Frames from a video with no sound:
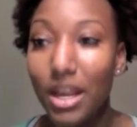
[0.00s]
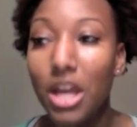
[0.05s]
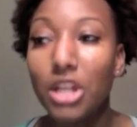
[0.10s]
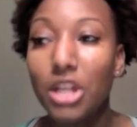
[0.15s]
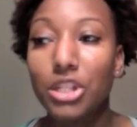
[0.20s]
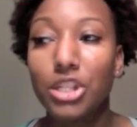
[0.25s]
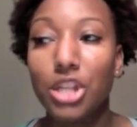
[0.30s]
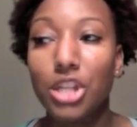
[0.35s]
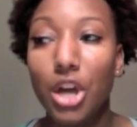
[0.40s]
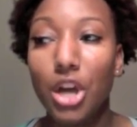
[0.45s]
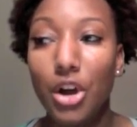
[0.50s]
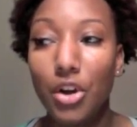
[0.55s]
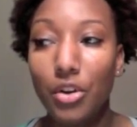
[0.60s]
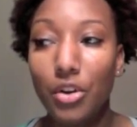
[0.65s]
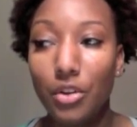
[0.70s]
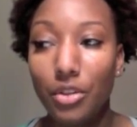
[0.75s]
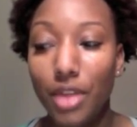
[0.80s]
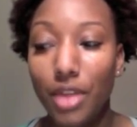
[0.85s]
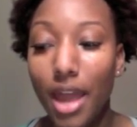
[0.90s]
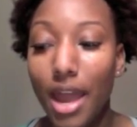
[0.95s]
So
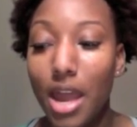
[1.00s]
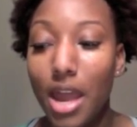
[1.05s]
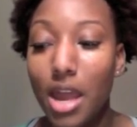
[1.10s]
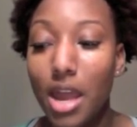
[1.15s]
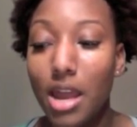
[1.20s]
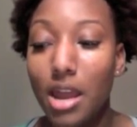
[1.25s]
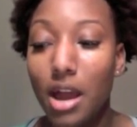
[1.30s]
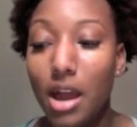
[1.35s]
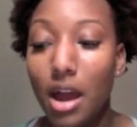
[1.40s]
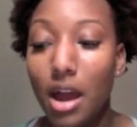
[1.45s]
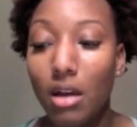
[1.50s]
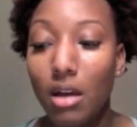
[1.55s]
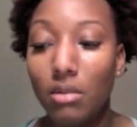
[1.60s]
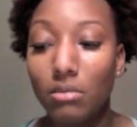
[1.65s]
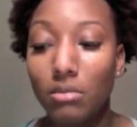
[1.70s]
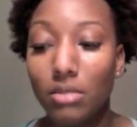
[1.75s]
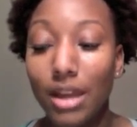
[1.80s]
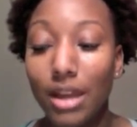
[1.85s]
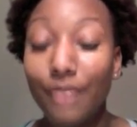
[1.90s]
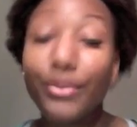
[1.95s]
they
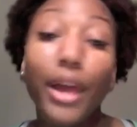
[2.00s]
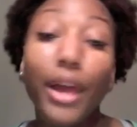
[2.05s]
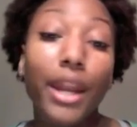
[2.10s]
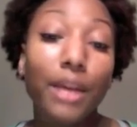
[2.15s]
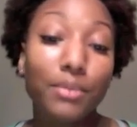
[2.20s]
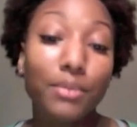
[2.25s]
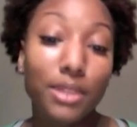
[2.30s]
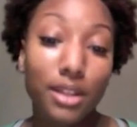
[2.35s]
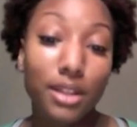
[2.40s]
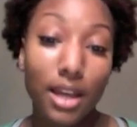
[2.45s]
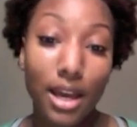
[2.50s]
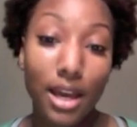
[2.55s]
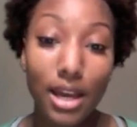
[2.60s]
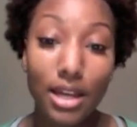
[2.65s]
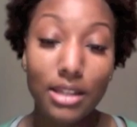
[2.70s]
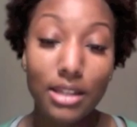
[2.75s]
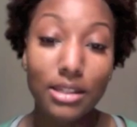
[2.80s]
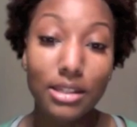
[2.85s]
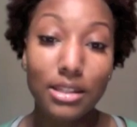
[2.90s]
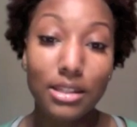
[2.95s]
left that up to
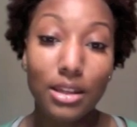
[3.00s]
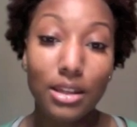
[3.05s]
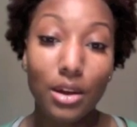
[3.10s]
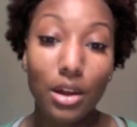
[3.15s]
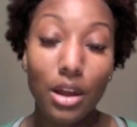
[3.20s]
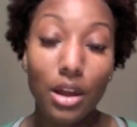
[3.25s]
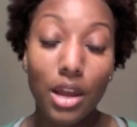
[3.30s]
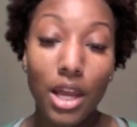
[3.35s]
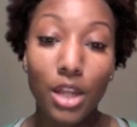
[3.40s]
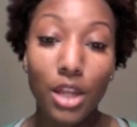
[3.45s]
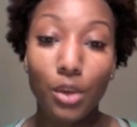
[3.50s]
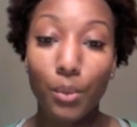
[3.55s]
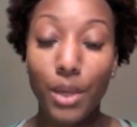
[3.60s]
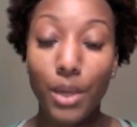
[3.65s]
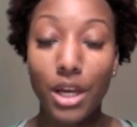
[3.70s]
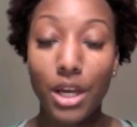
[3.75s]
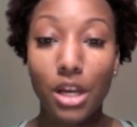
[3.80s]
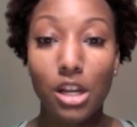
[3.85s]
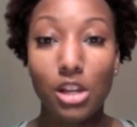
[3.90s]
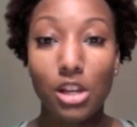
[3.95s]
us. Either we
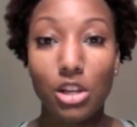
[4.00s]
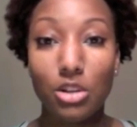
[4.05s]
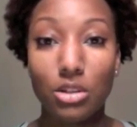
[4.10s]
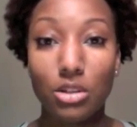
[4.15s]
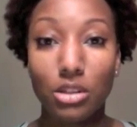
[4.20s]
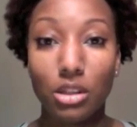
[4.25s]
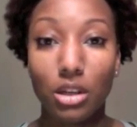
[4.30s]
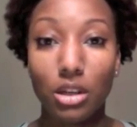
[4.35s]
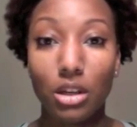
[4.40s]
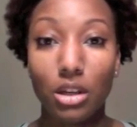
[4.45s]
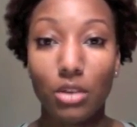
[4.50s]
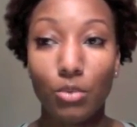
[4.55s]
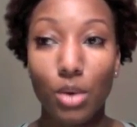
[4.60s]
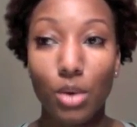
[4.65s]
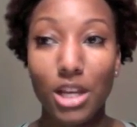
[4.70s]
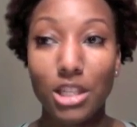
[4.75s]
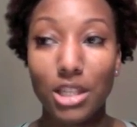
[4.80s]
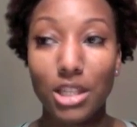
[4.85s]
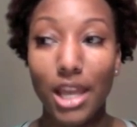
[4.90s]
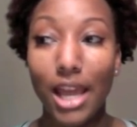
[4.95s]
could have used the
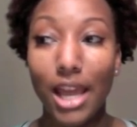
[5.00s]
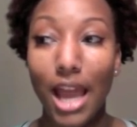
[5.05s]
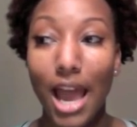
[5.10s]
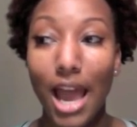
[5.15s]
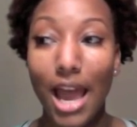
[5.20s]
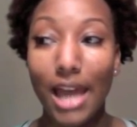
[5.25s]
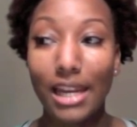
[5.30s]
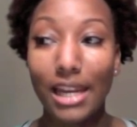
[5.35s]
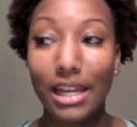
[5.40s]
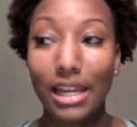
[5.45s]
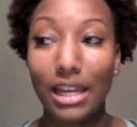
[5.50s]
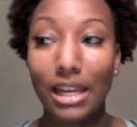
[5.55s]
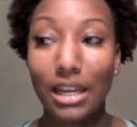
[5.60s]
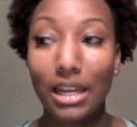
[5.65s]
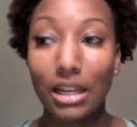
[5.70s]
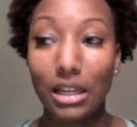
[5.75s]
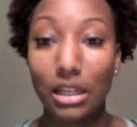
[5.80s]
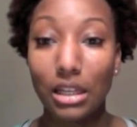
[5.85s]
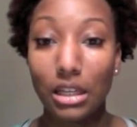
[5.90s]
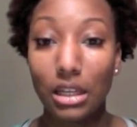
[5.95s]
ones they had in
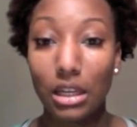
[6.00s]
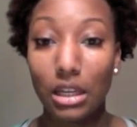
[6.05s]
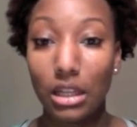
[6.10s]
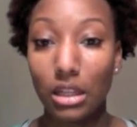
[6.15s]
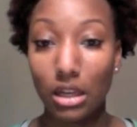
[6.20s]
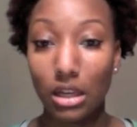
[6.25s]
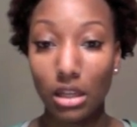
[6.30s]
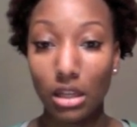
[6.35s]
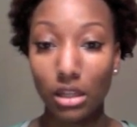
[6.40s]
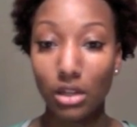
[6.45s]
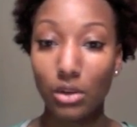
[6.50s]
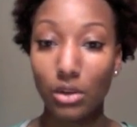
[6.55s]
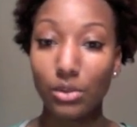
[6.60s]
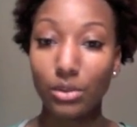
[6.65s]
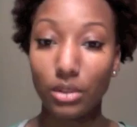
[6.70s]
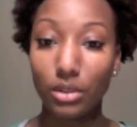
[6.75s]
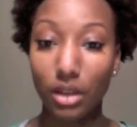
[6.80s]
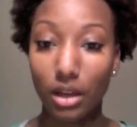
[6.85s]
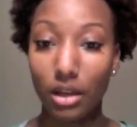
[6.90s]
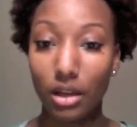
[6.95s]
the clinical,
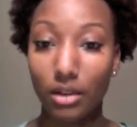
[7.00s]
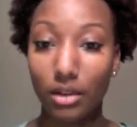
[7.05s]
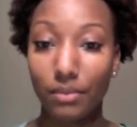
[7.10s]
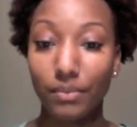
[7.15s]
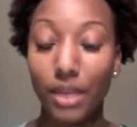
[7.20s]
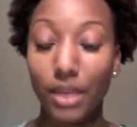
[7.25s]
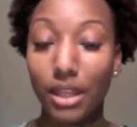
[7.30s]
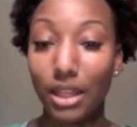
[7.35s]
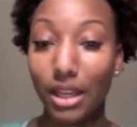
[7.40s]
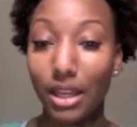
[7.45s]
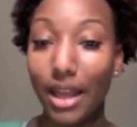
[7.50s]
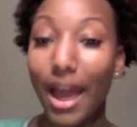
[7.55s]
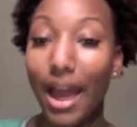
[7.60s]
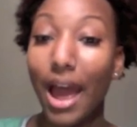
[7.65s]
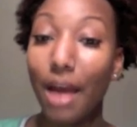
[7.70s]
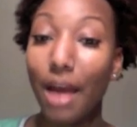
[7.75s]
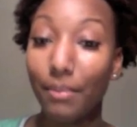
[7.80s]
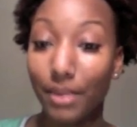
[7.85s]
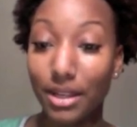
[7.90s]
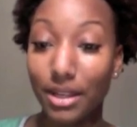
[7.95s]
in the
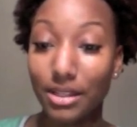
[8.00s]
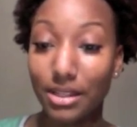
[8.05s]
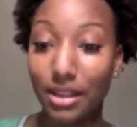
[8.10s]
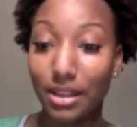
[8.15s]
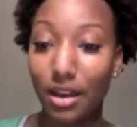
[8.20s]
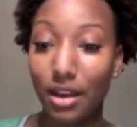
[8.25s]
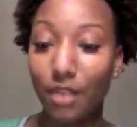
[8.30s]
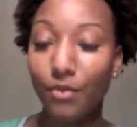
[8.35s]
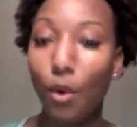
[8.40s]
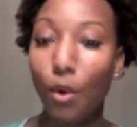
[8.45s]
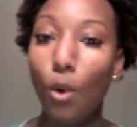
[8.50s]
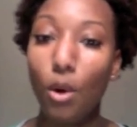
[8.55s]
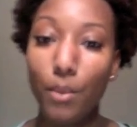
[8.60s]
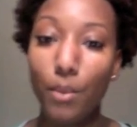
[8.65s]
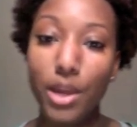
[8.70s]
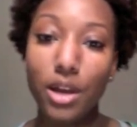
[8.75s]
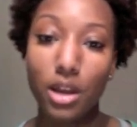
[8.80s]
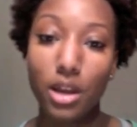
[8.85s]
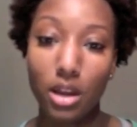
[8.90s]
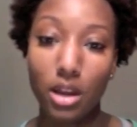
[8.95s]
lab itself, or we
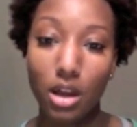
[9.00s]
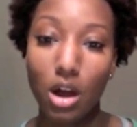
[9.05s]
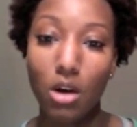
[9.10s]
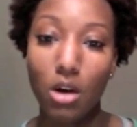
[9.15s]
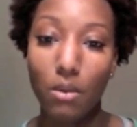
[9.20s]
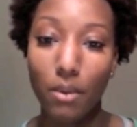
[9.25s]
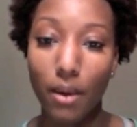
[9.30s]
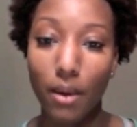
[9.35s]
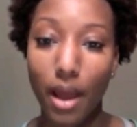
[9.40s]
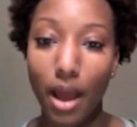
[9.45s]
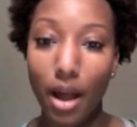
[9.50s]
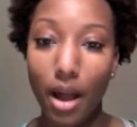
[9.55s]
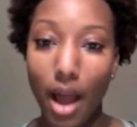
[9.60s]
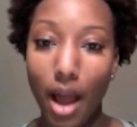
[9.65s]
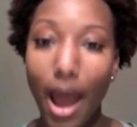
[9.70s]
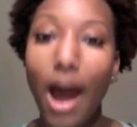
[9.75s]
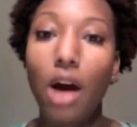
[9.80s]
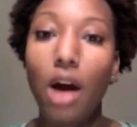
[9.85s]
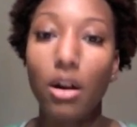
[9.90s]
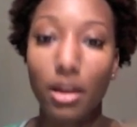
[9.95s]
could have go
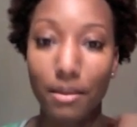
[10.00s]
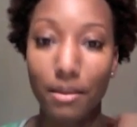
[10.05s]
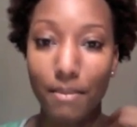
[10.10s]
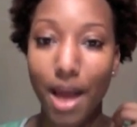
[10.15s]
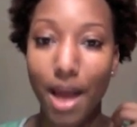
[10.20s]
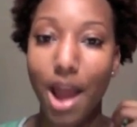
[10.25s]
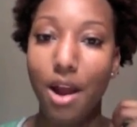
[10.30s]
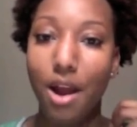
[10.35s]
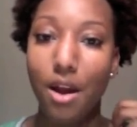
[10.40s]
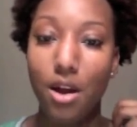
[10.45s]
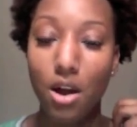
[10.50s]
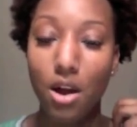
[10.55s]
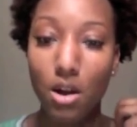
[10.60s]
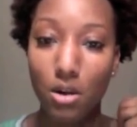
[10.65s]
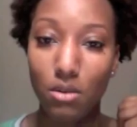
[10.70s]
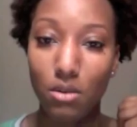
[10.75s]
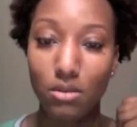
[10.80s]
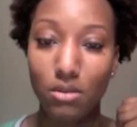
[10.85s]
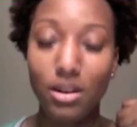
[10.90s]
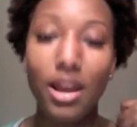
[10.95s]
out and buy our
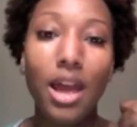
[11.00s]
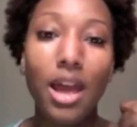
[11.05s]
own.